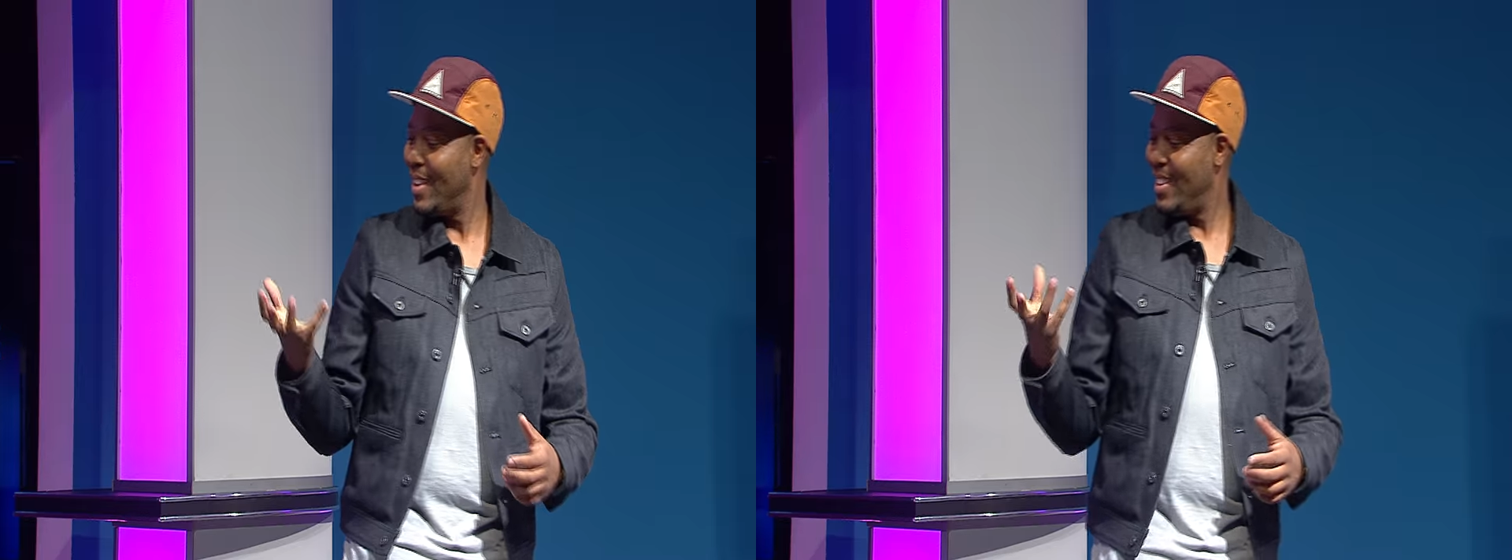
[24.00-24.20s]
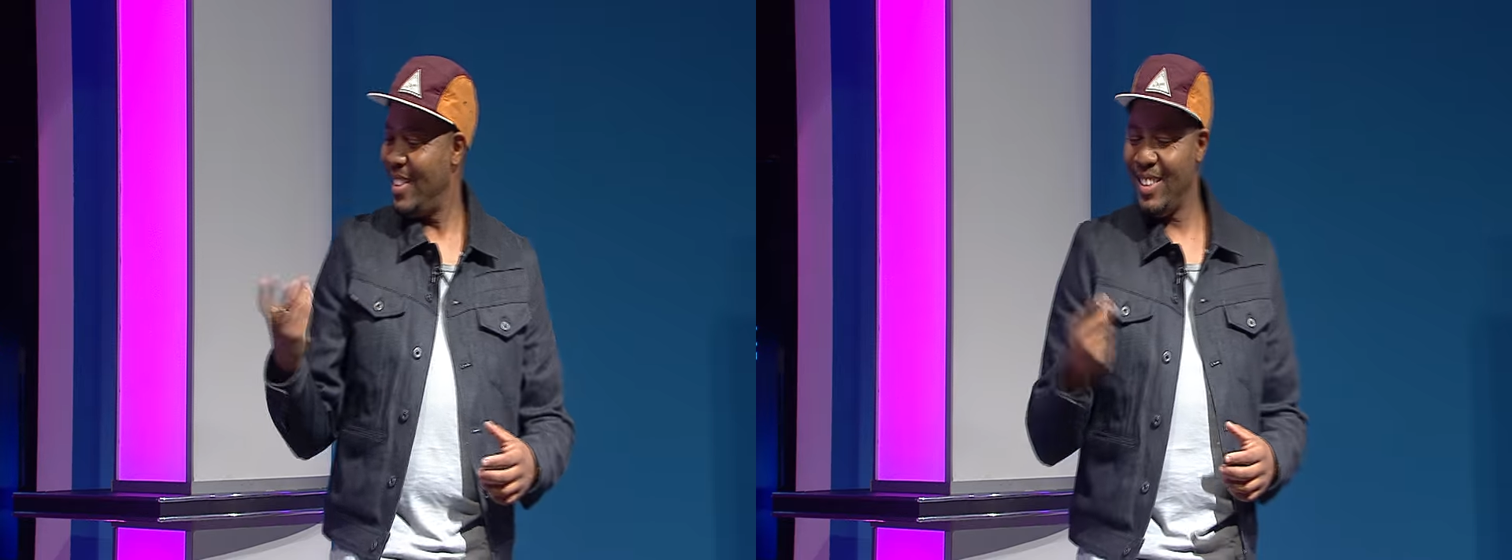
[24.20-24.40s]

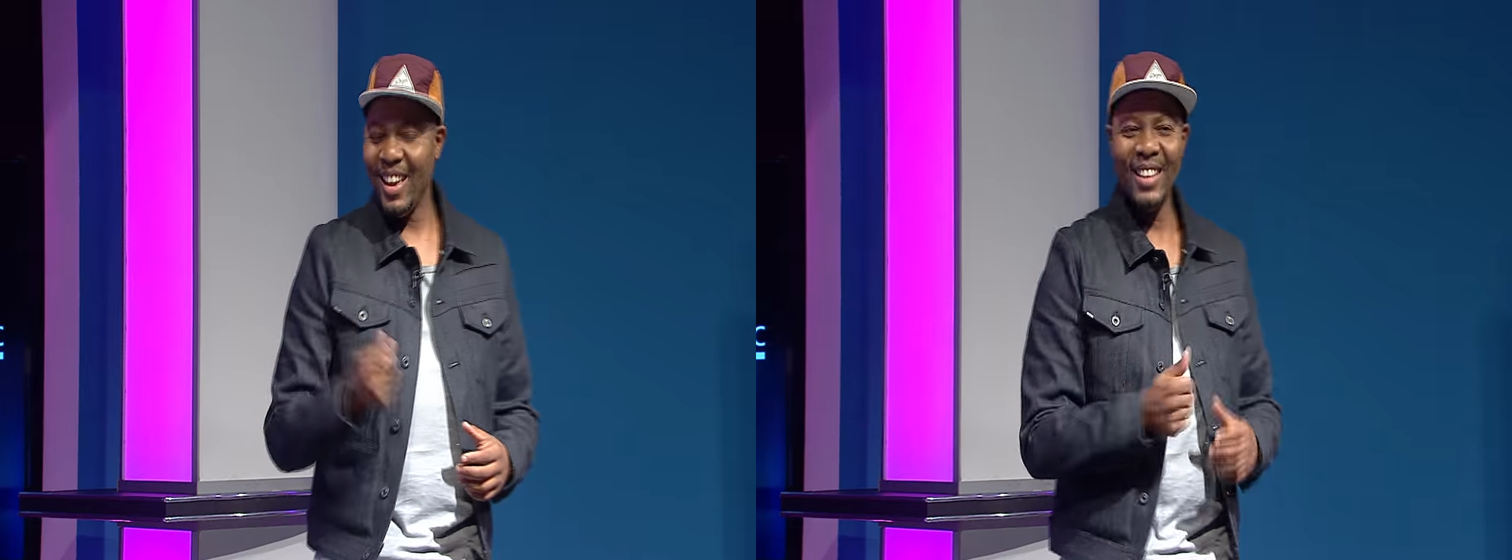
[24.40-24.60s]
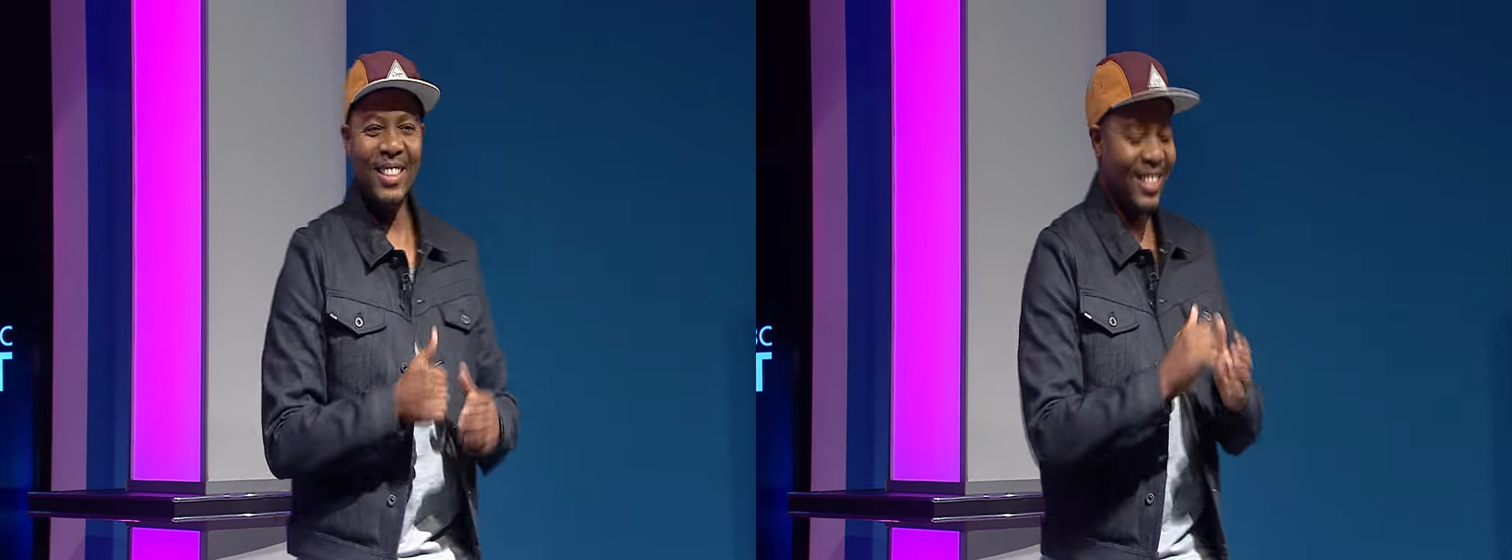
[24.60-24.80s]
there.
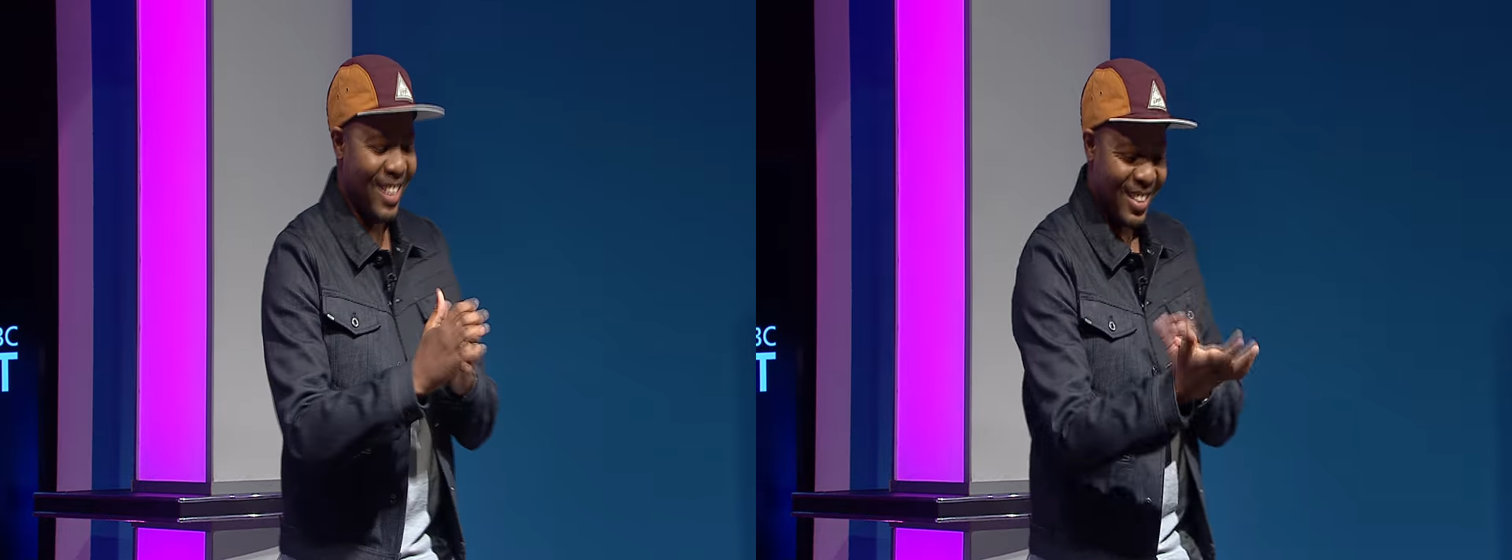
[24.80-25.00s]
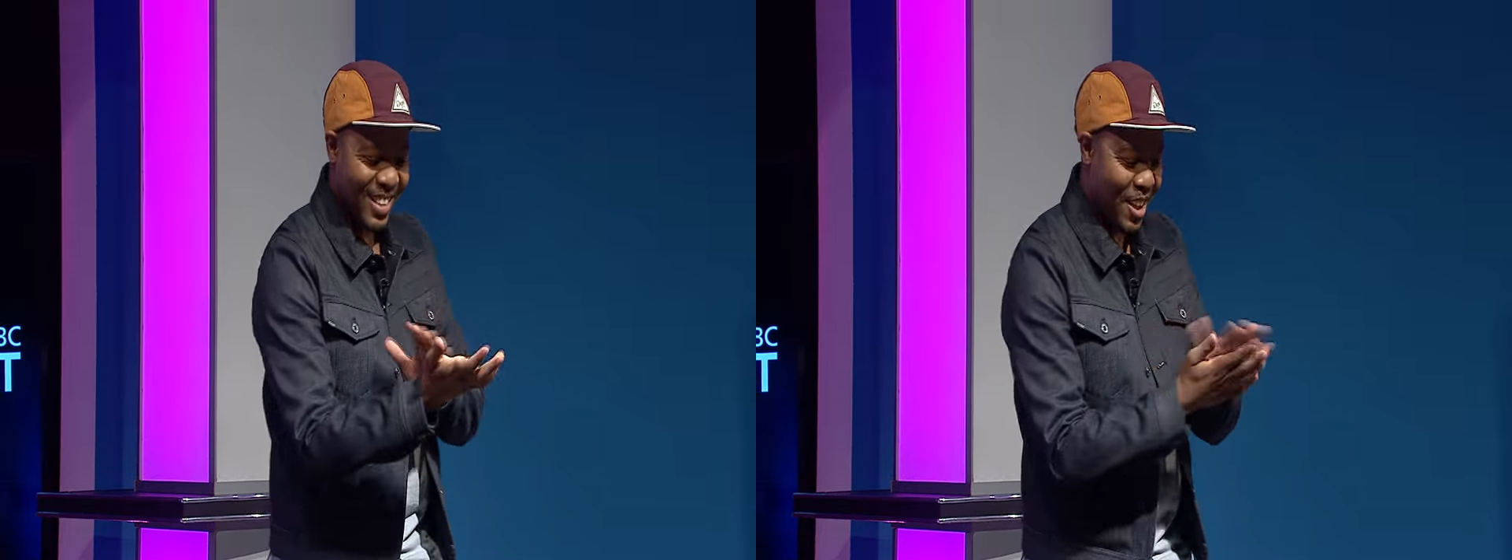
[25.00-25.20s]
Yes,
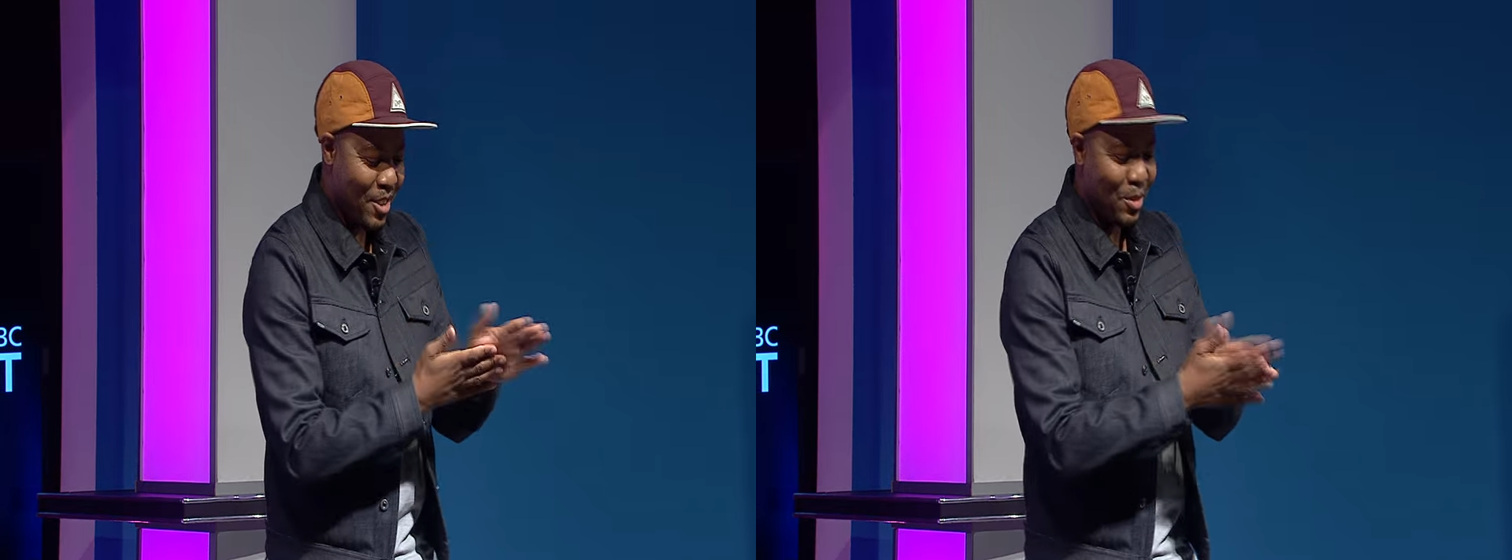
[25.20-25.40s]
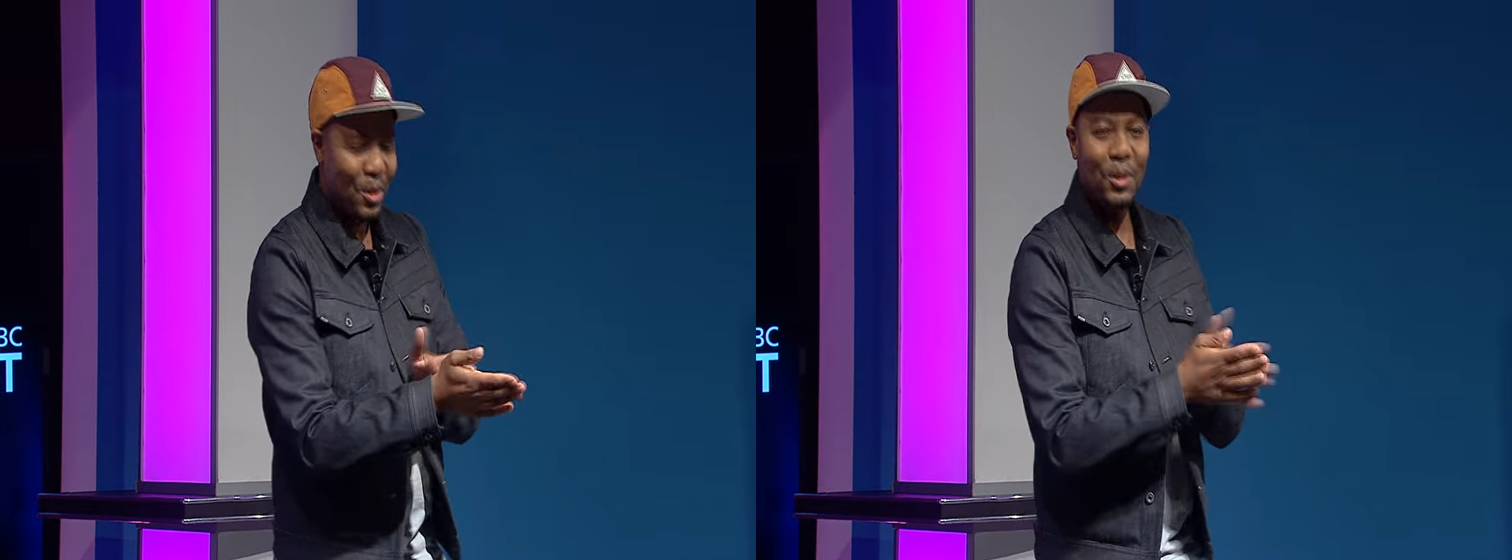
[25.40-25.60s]
it's good